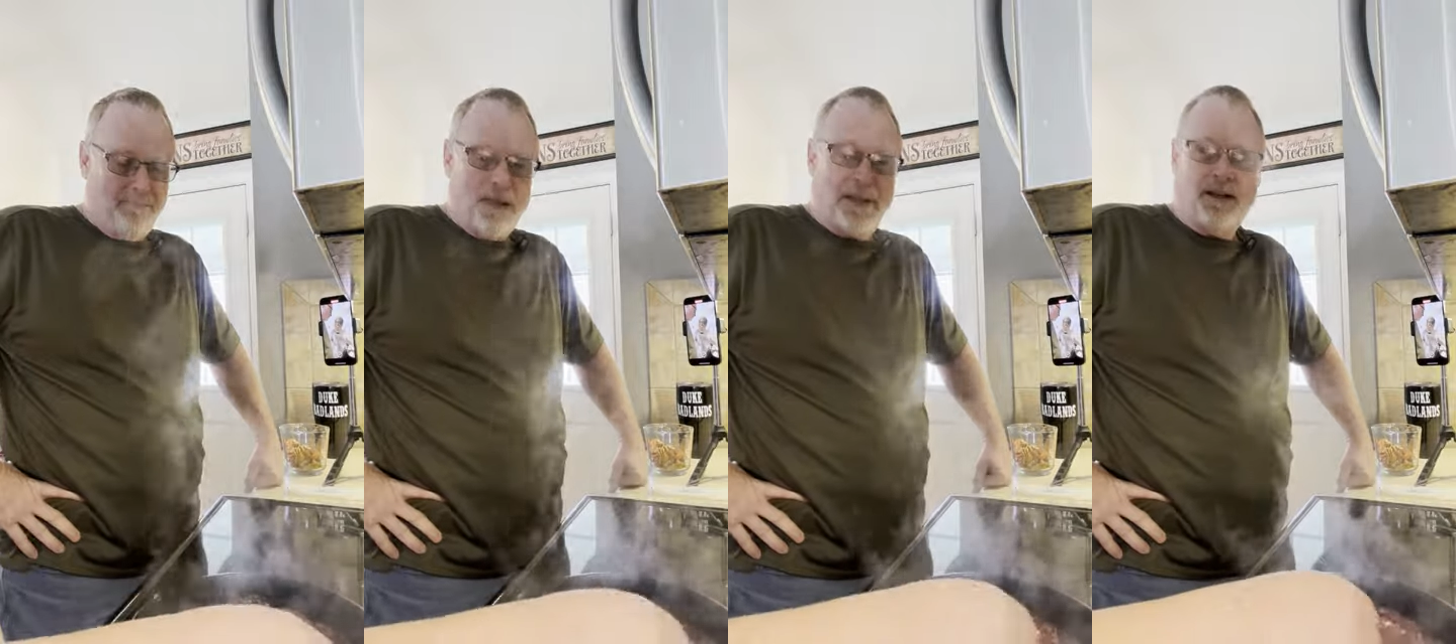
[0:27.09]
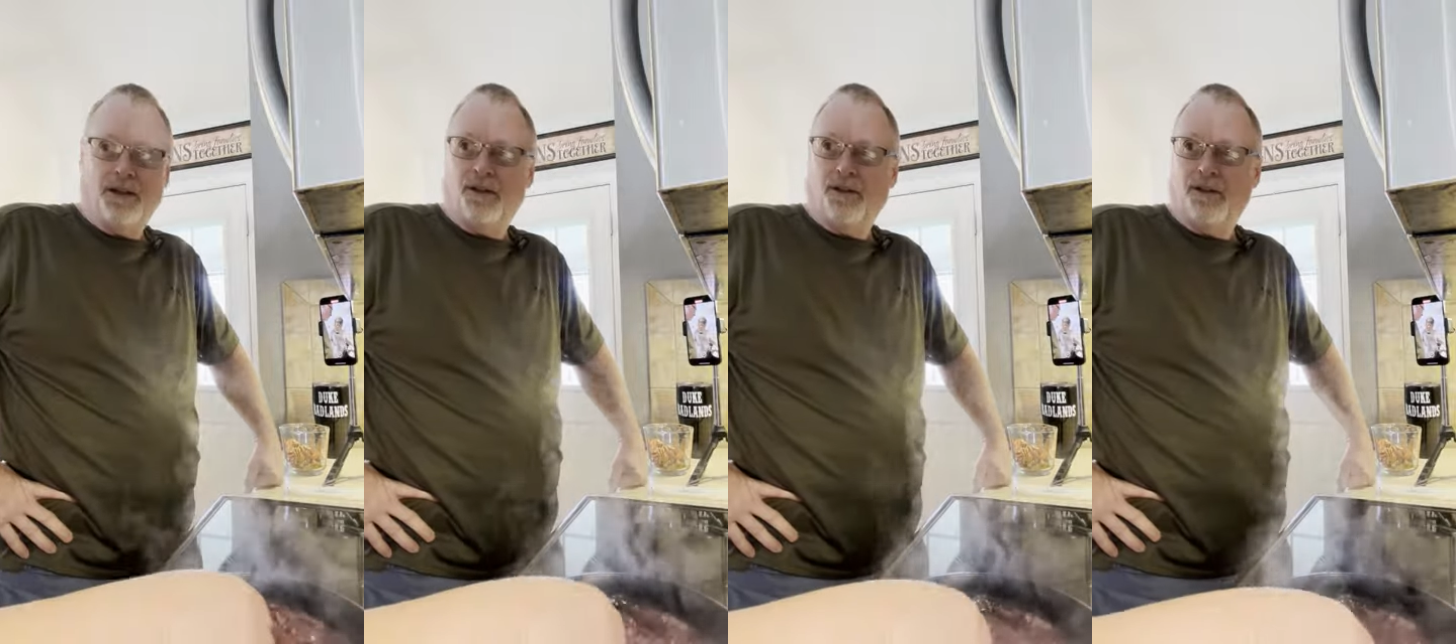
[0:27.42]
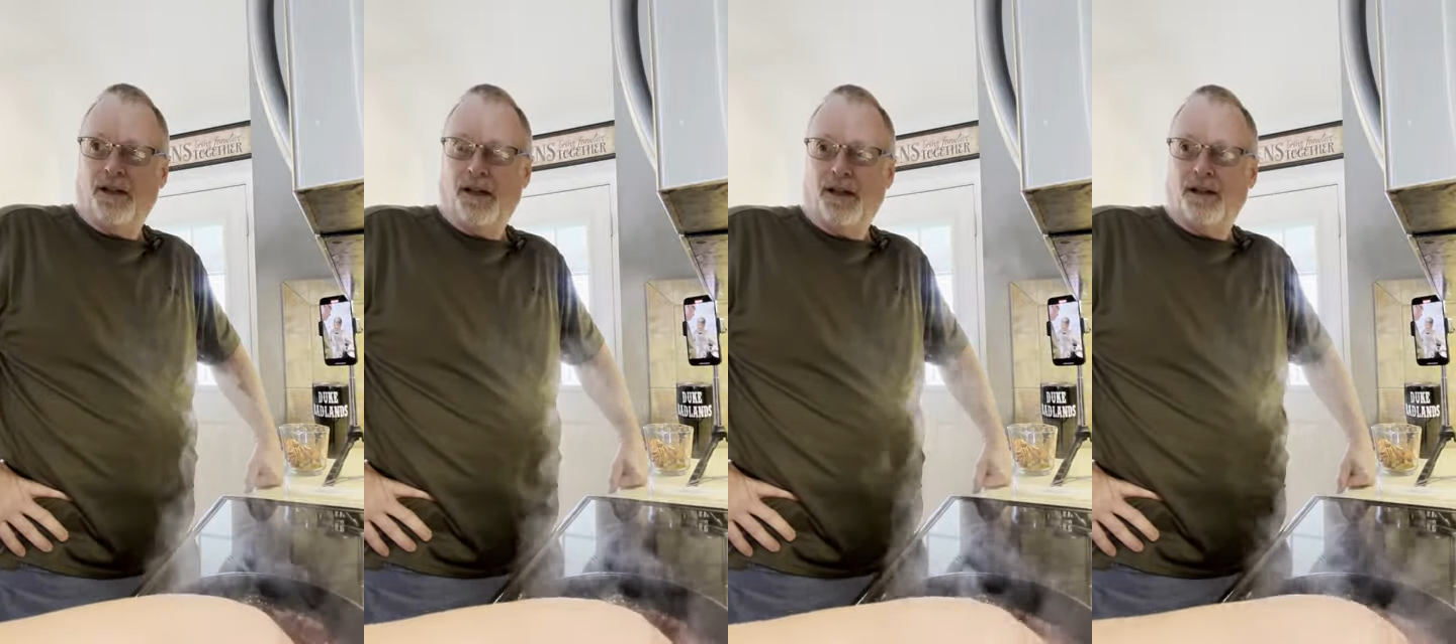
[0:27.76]
make a
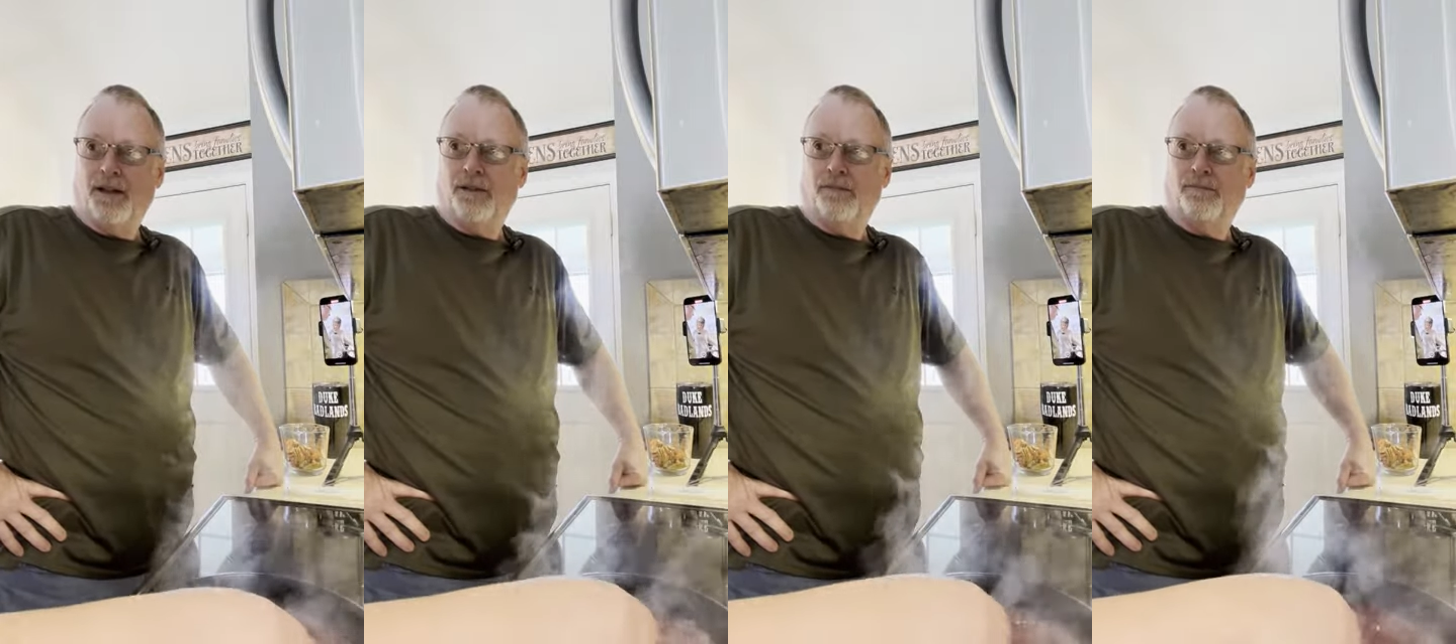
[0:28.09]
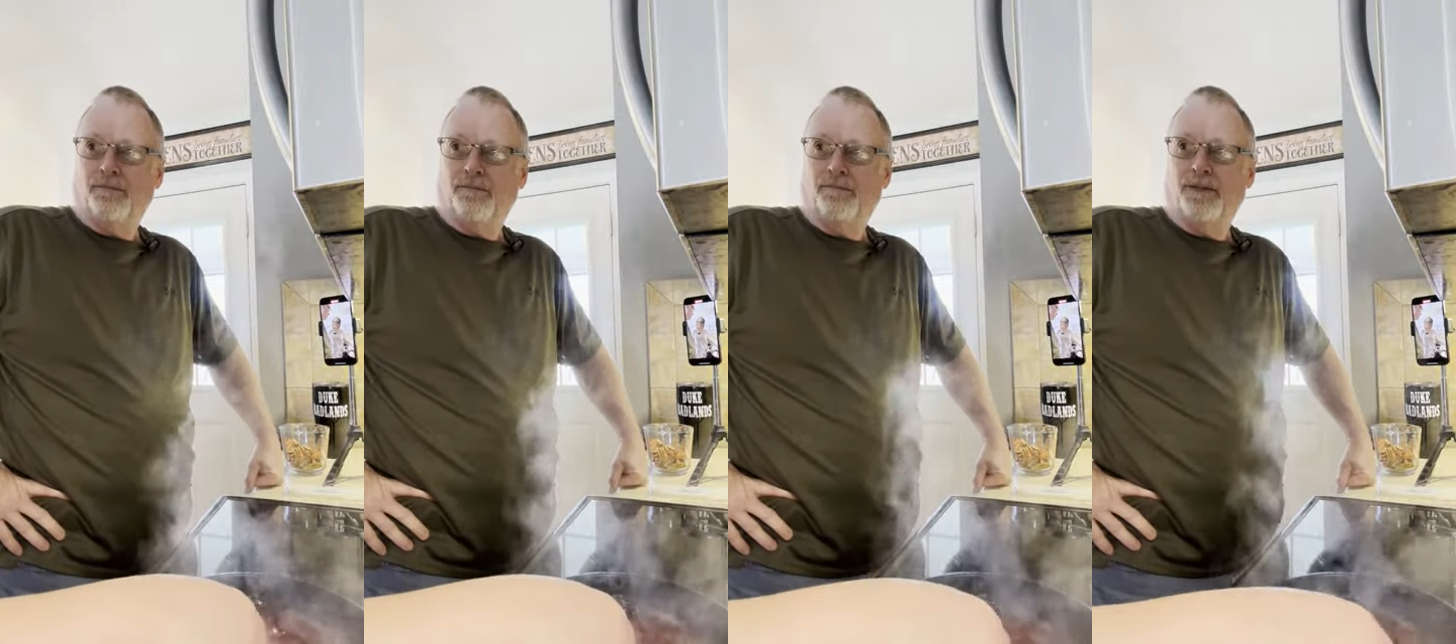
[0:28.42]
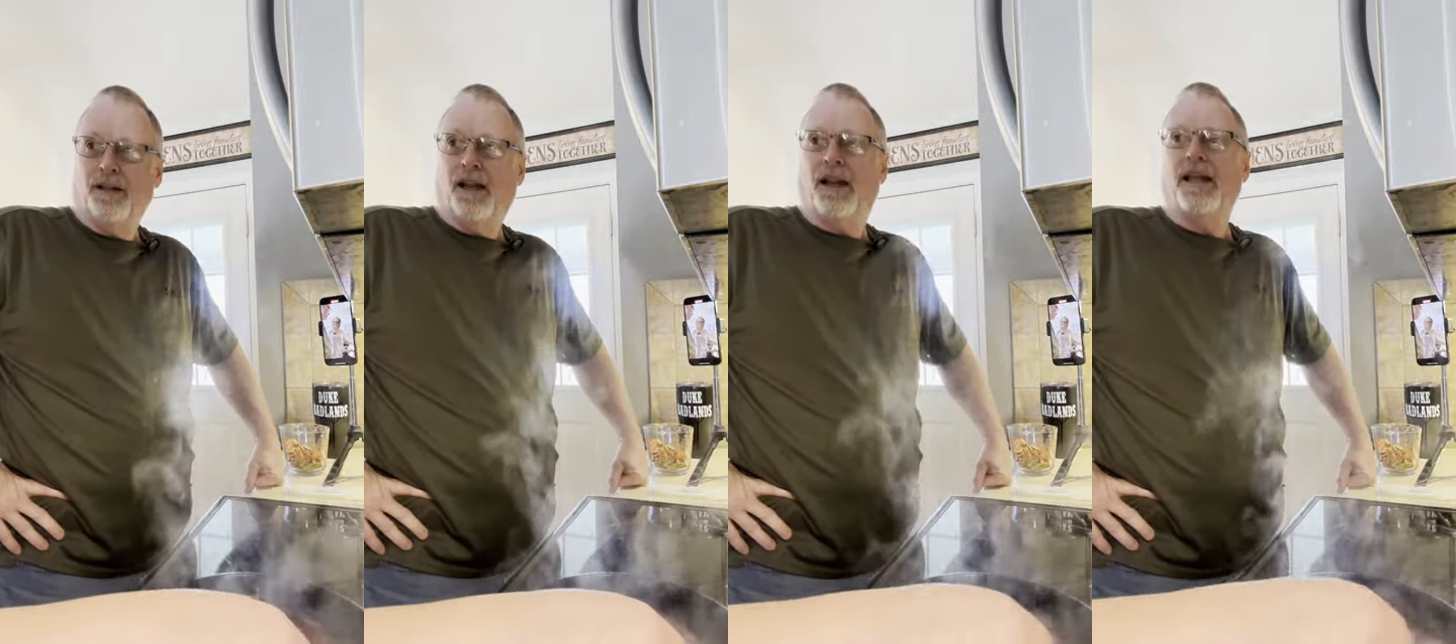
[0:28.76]
little
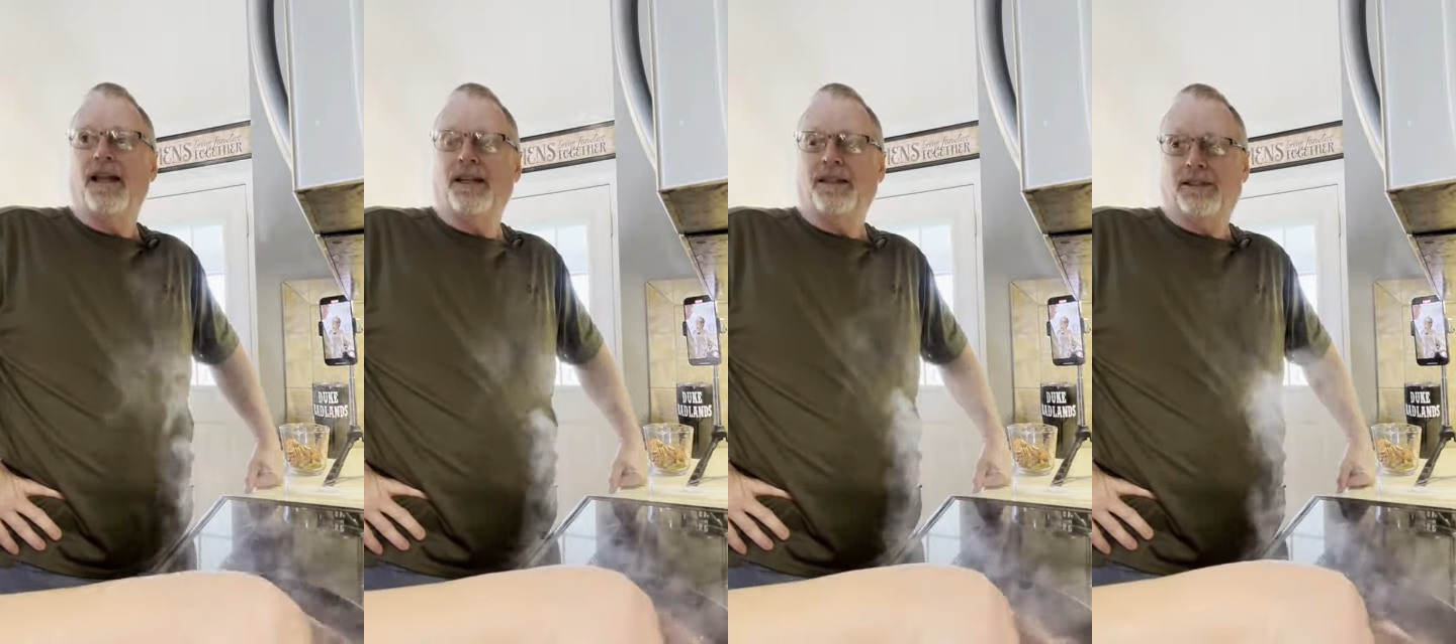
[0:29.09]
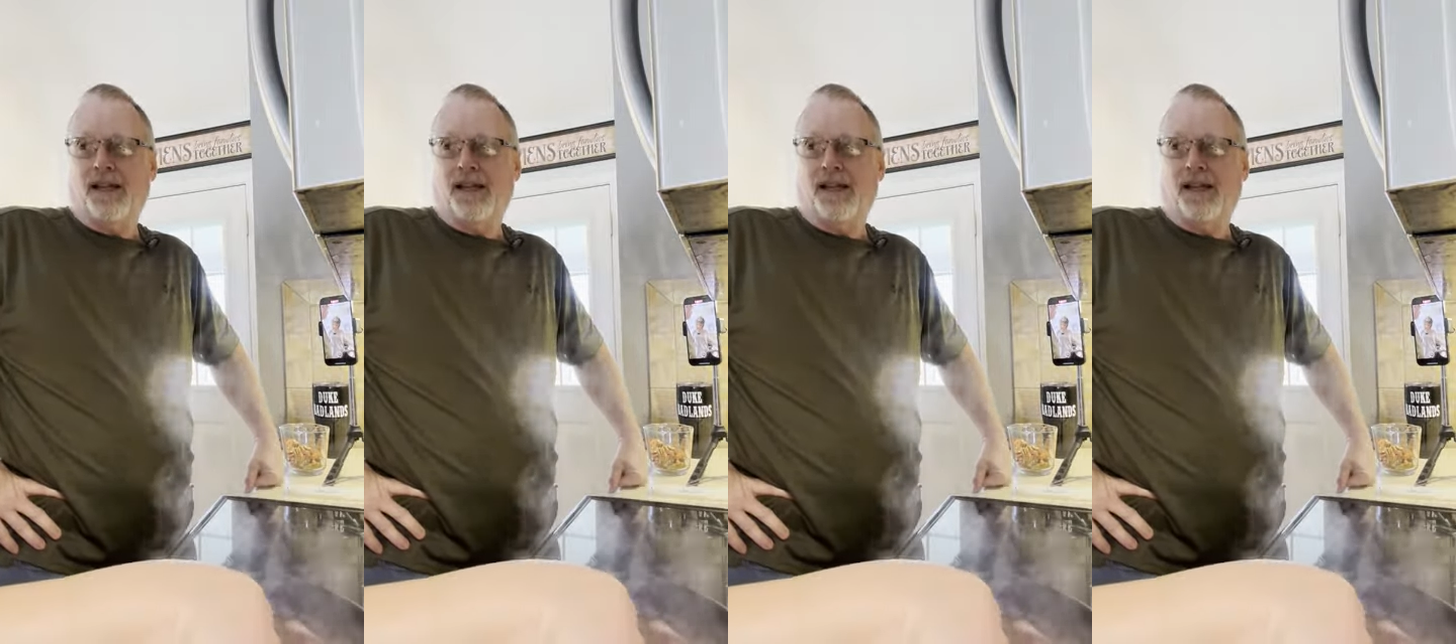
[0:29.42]
glaze